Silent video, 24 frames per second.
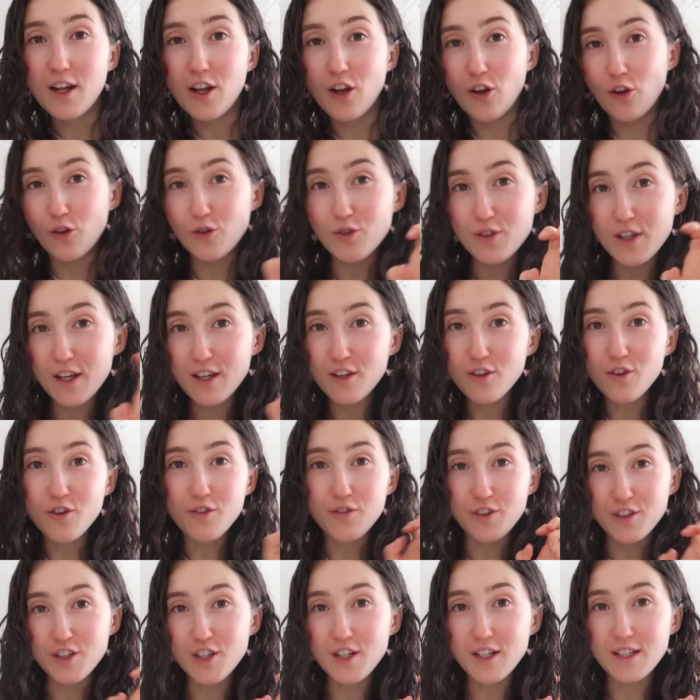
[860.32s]
losing your
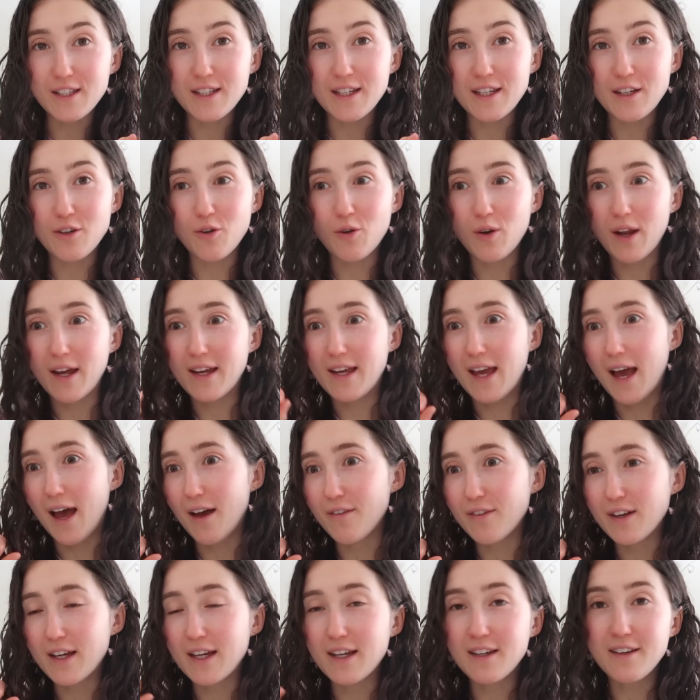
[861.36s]
virginity or like
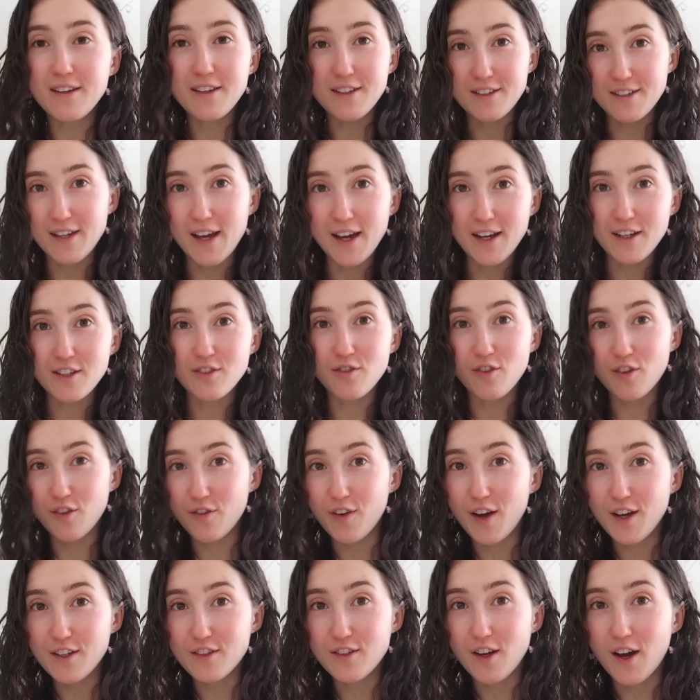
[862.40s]
having sex for the
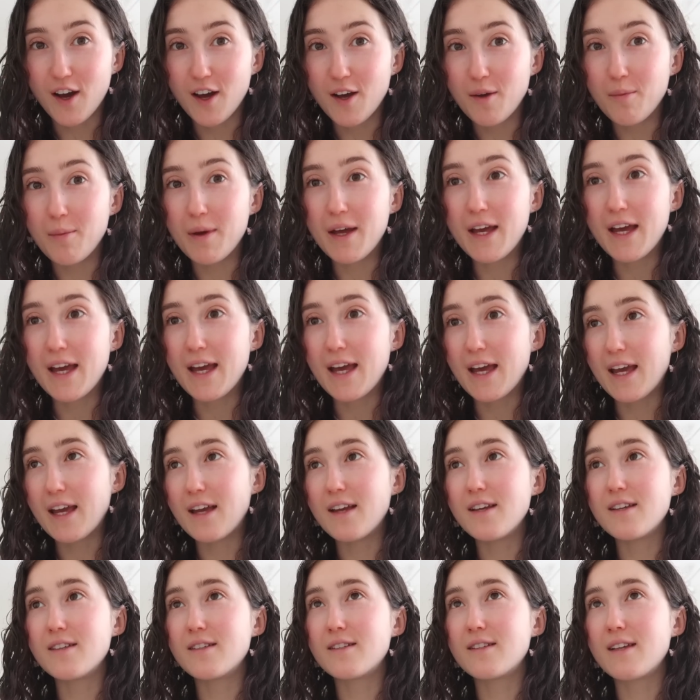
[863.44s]
first time
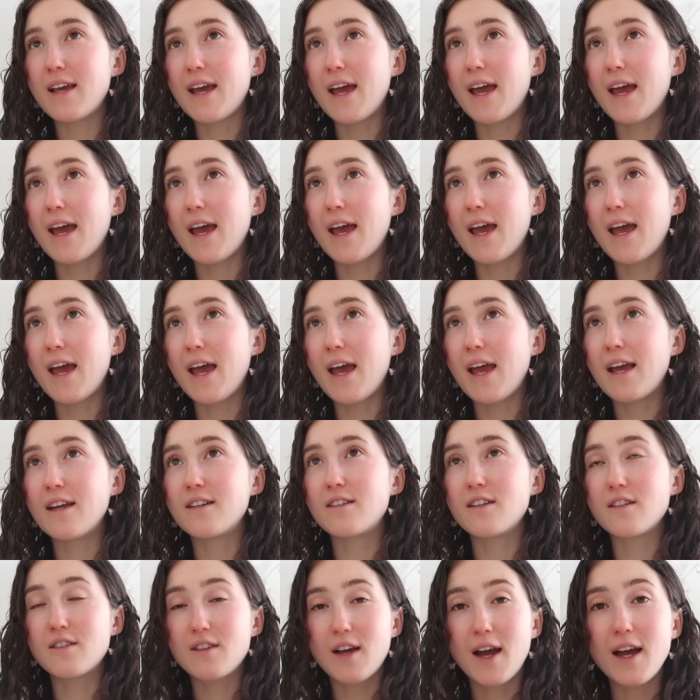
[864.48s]
is a
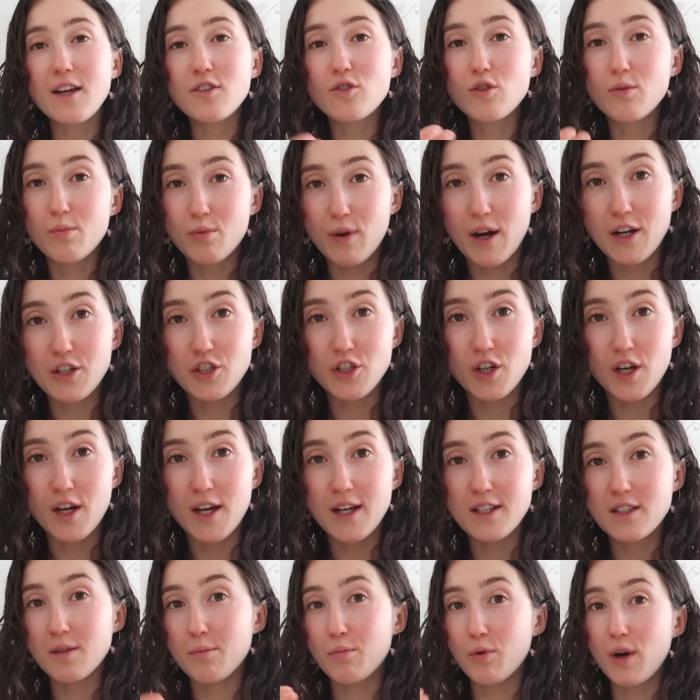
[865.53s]
societal pressure.
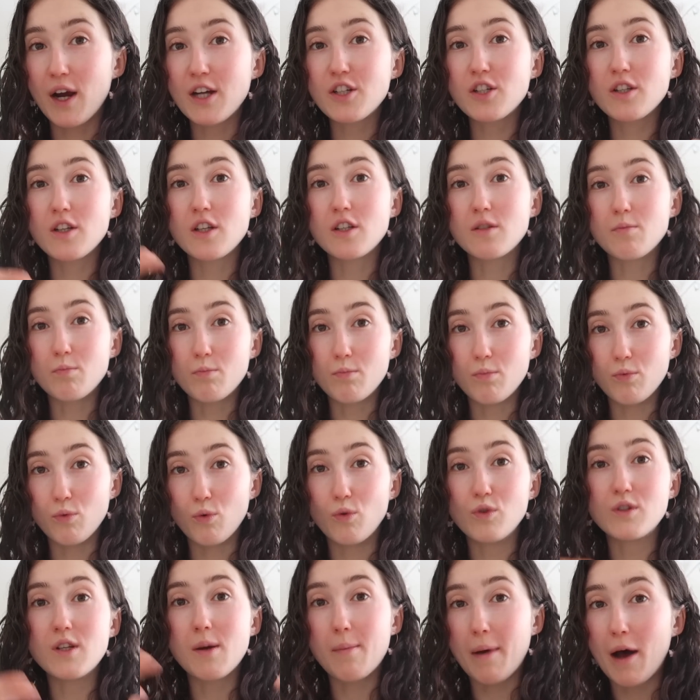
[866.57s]
It's a pressure that's
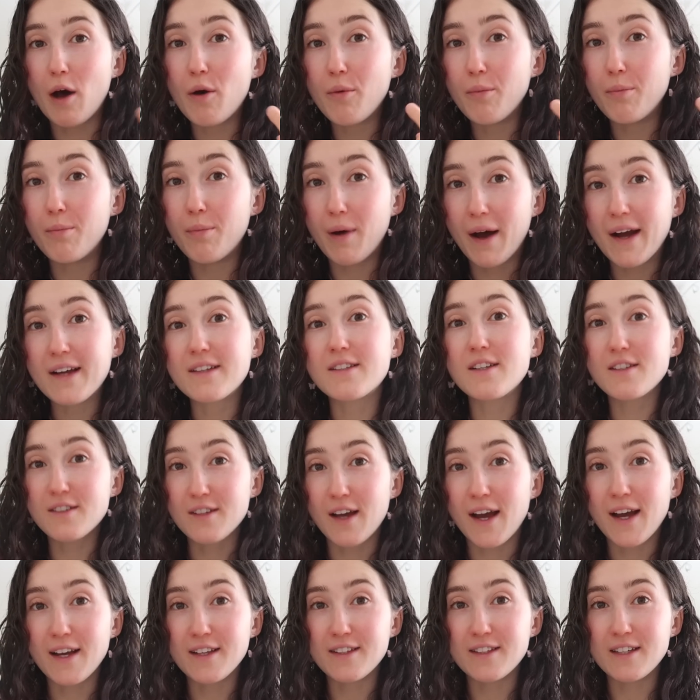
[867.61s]
brought about by
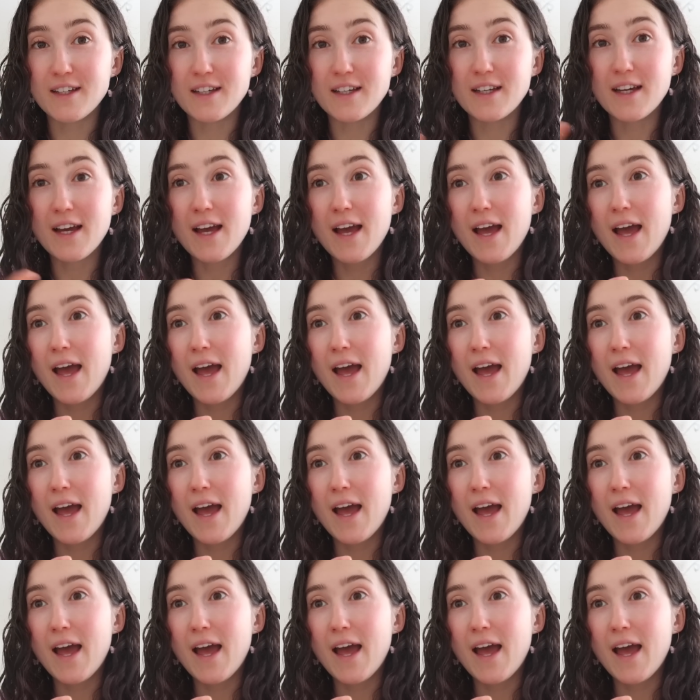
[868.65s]
society